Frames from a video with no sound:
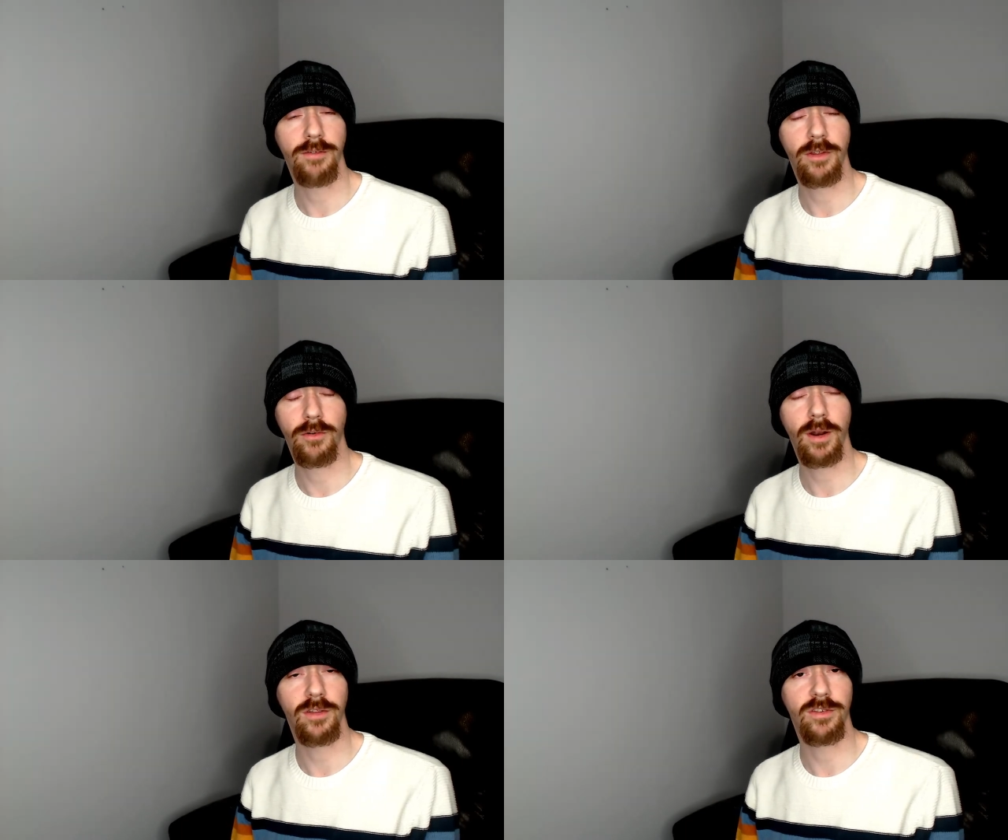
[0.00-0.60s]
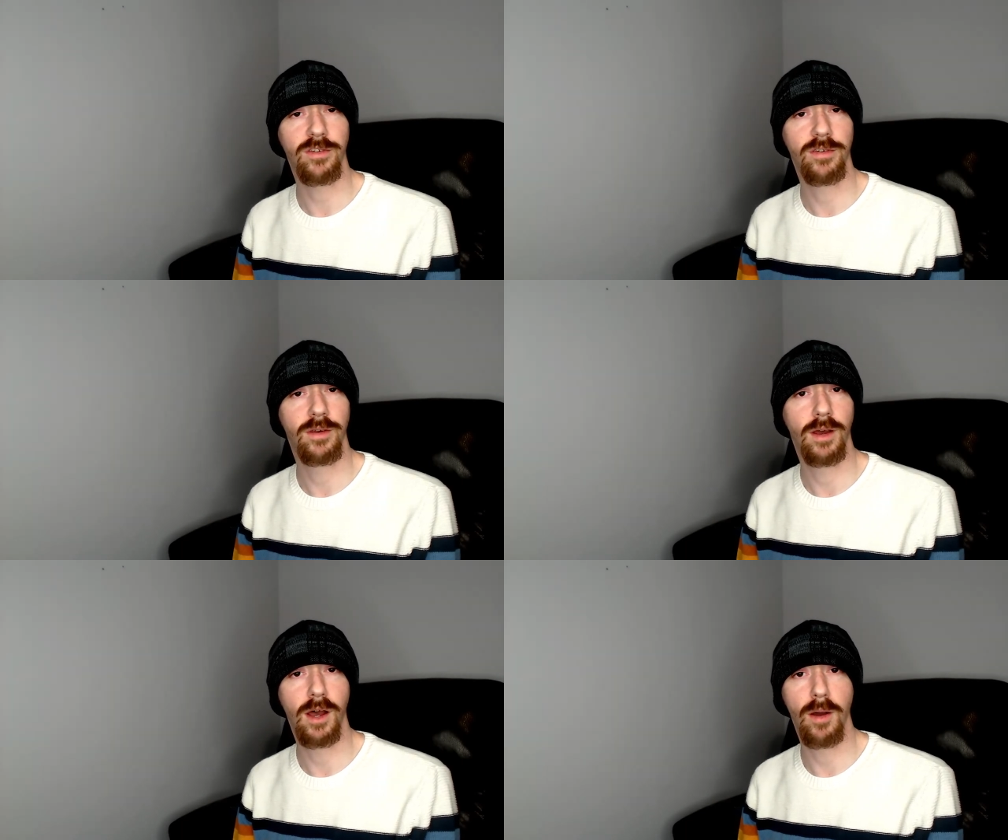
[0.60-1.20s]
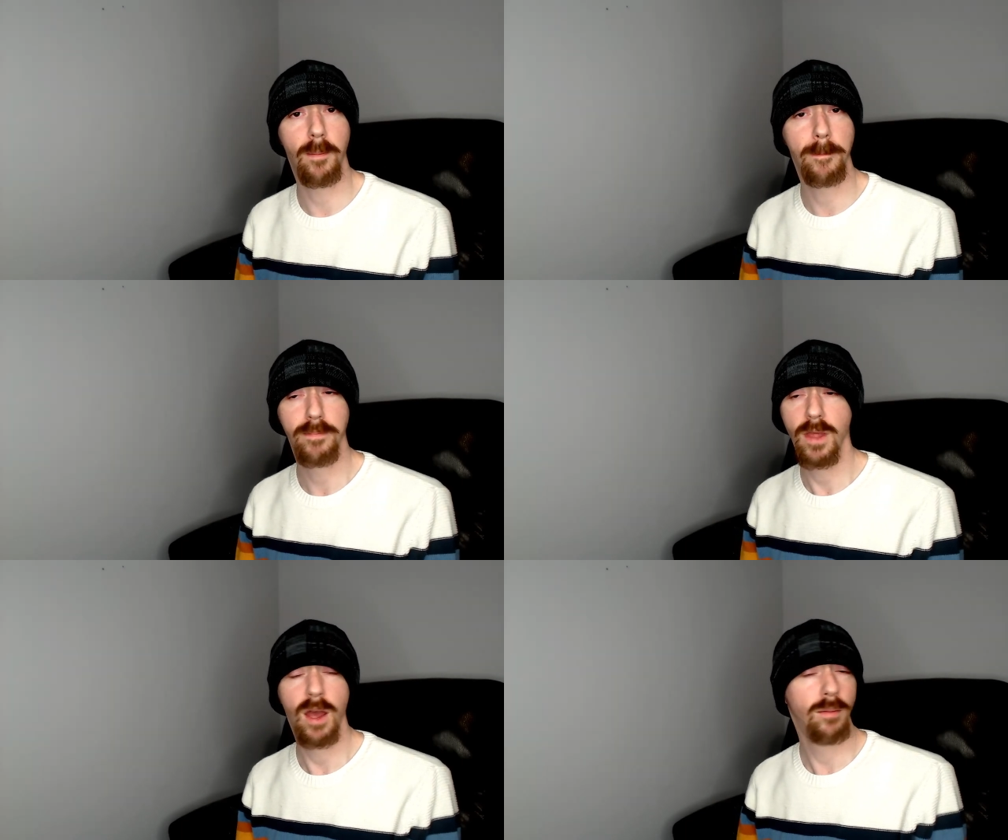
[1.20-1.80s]
the credits. Um,
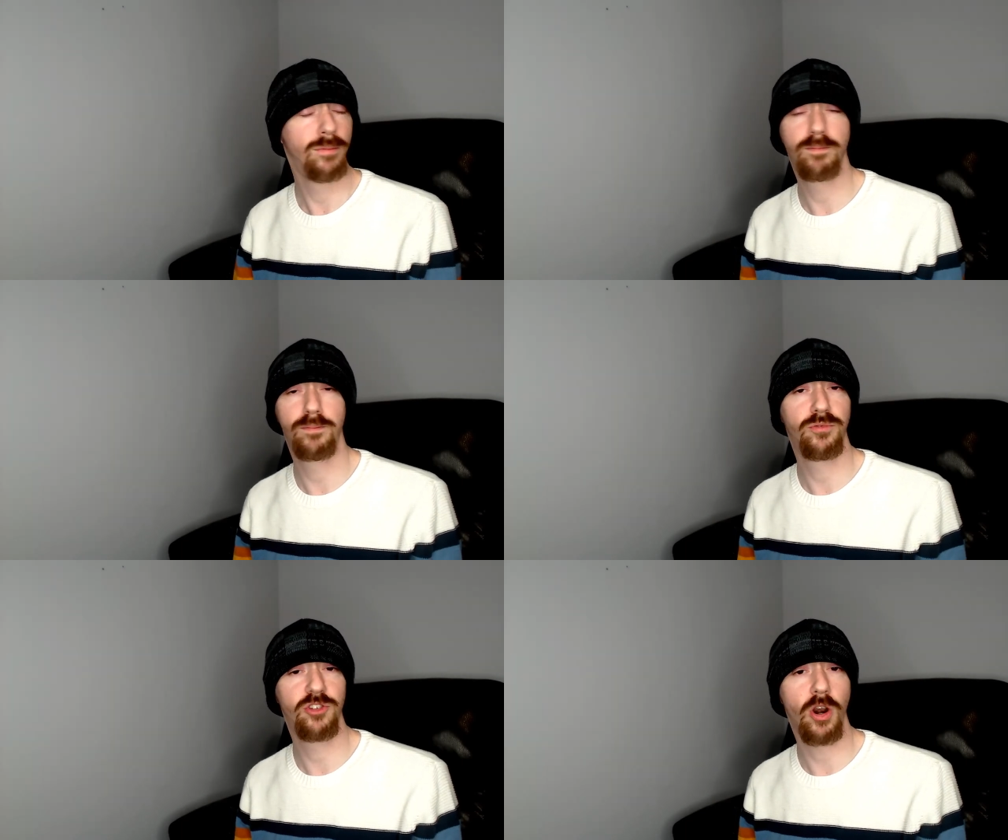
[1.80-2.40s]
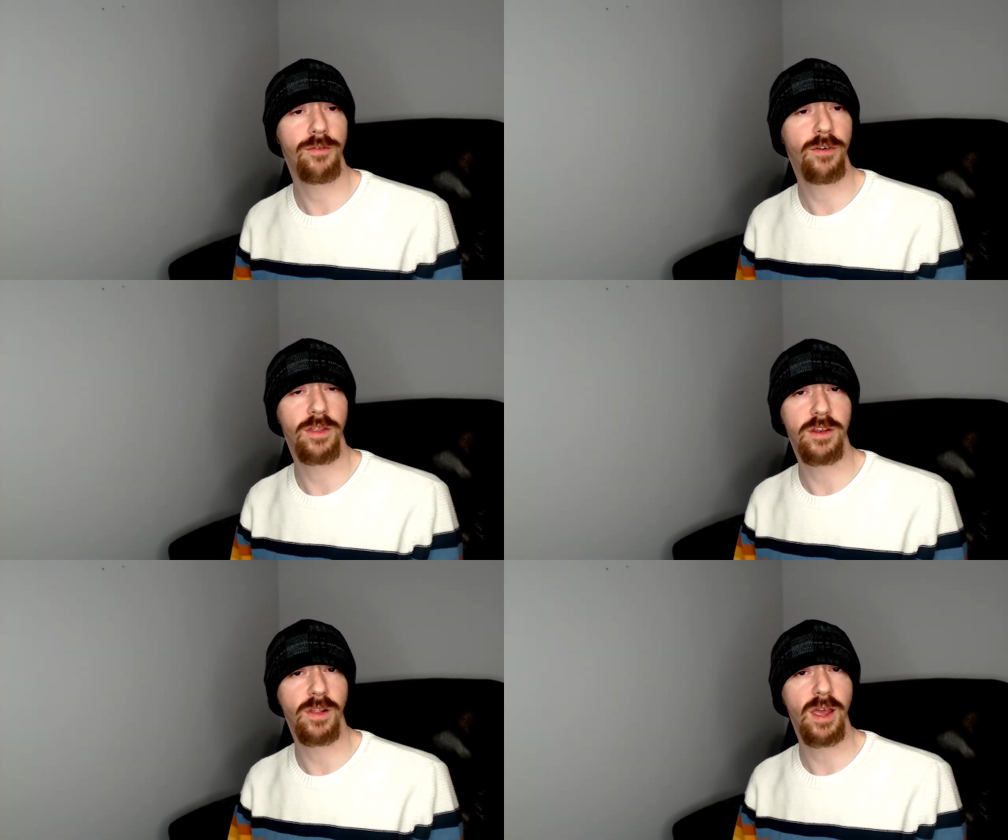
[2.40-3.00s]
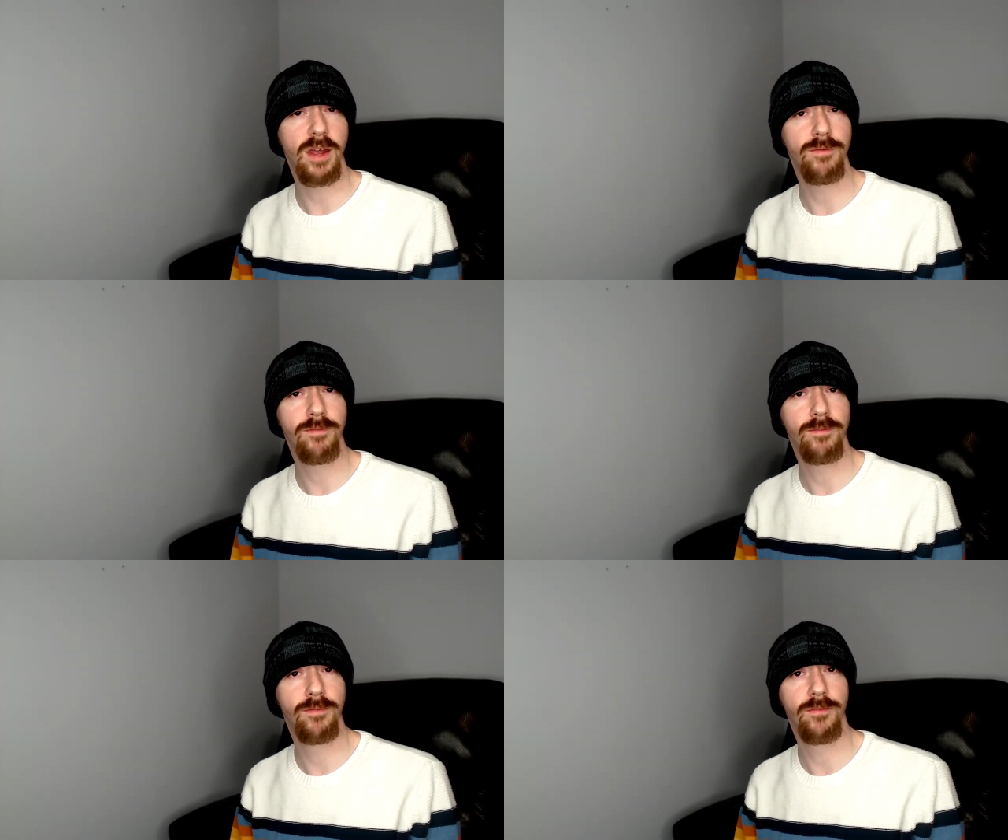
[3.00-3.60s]
sorry for the delay in
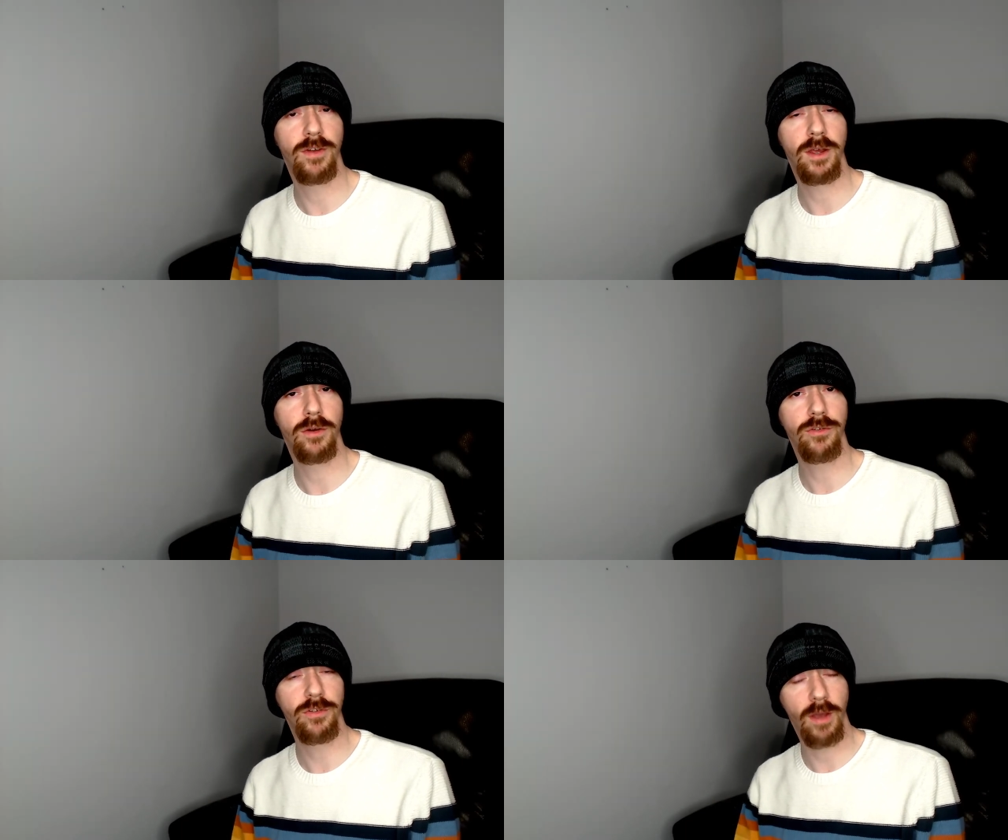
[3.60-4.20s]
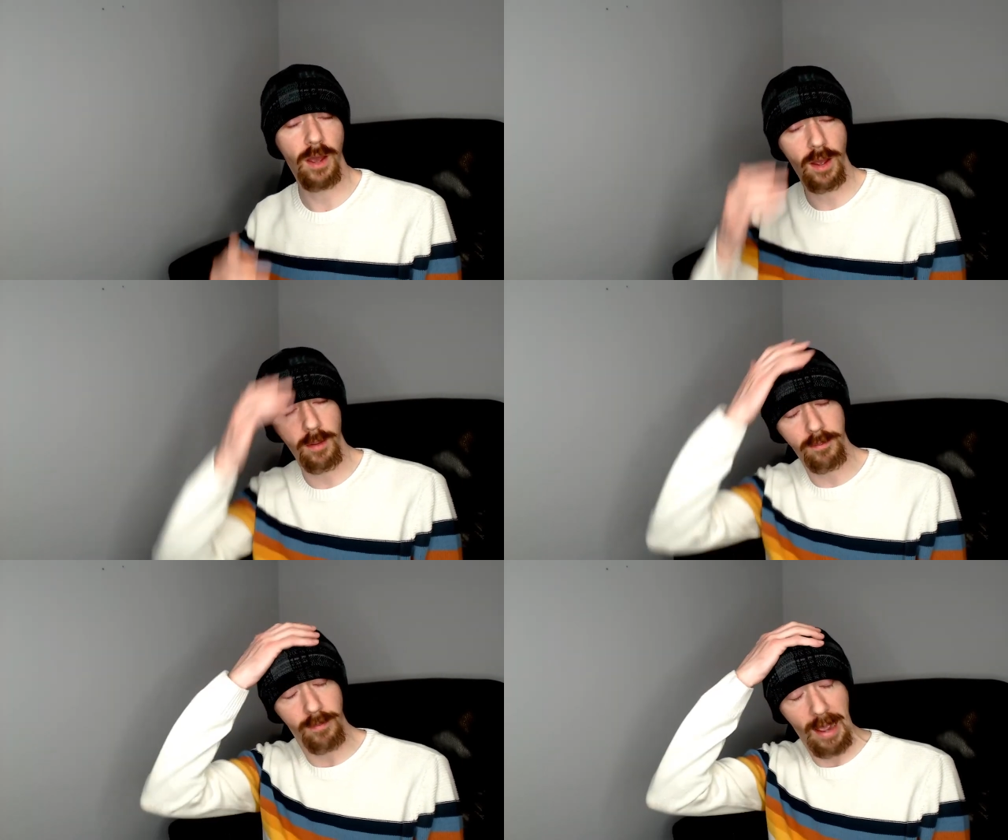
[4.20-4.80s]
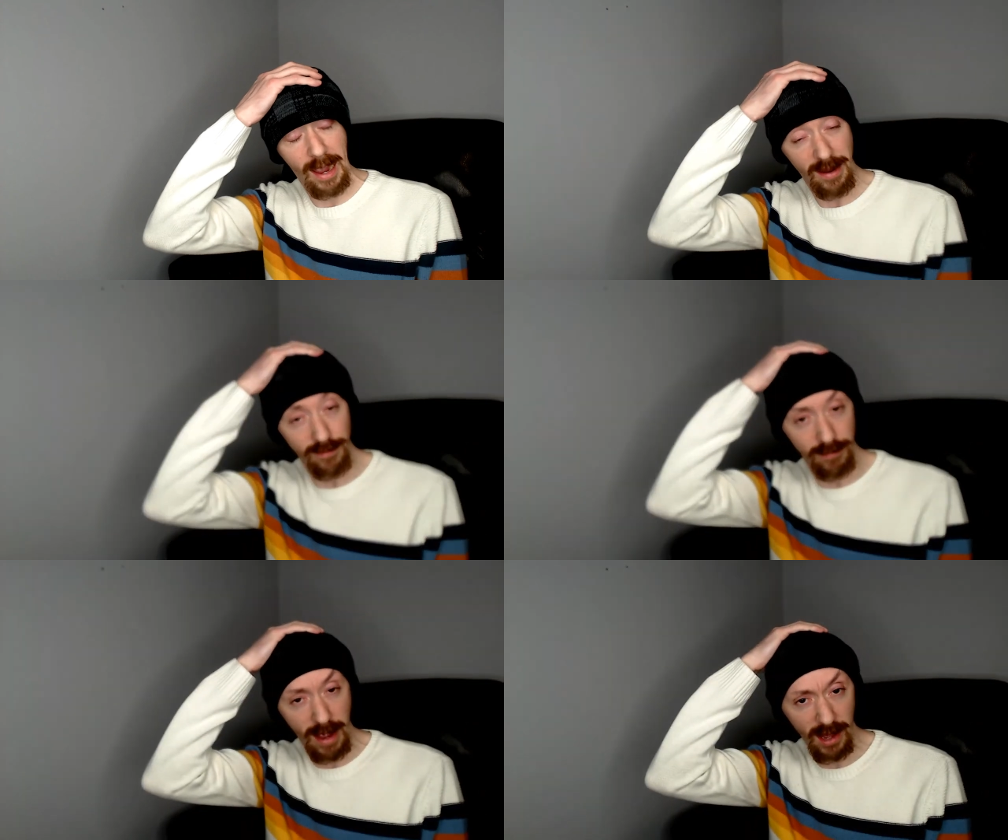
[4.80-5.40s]
videos. Um, I
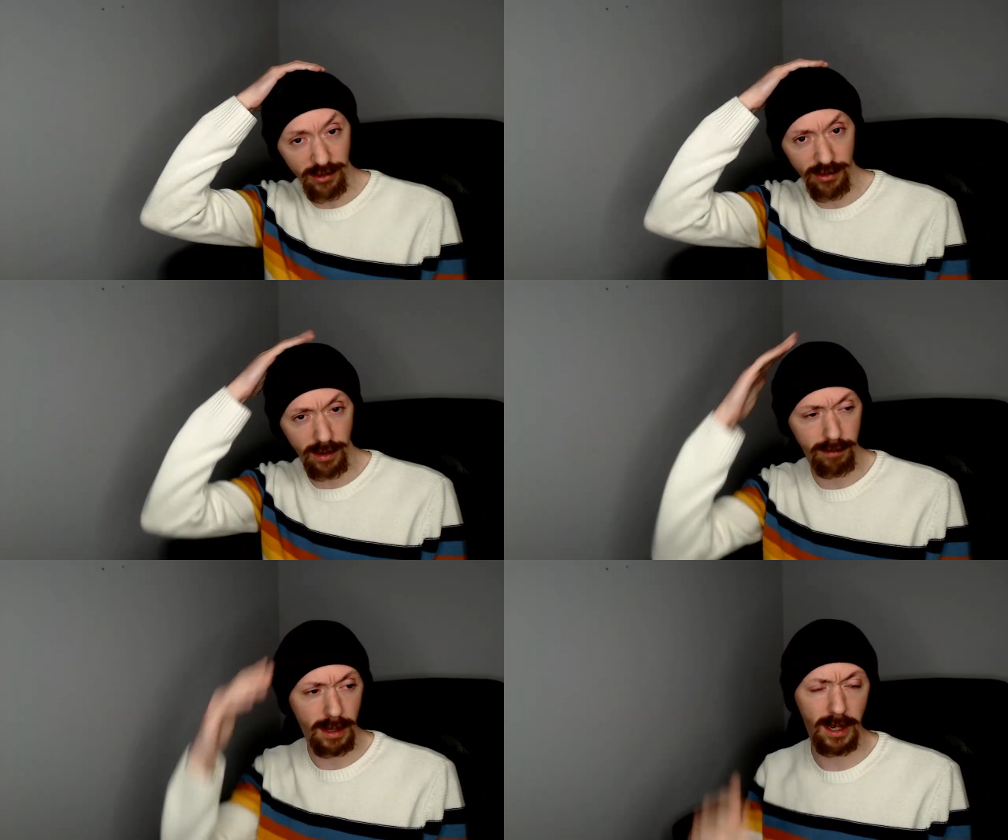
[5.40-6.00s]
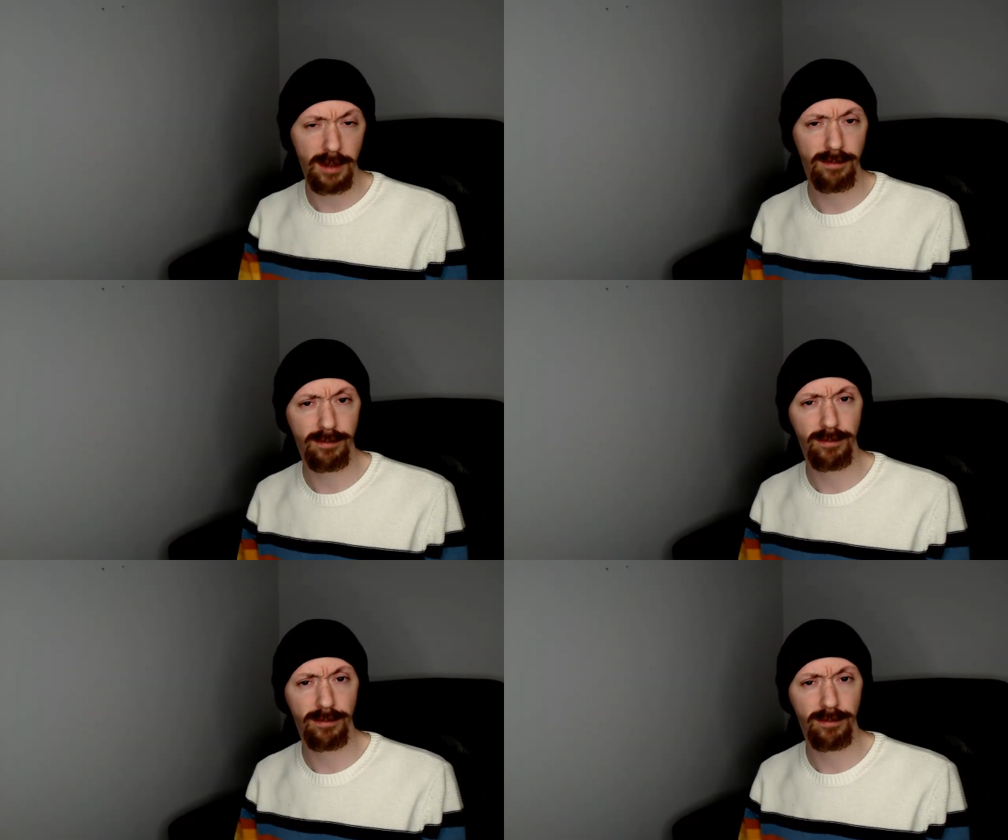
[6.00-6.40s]
had some, uh,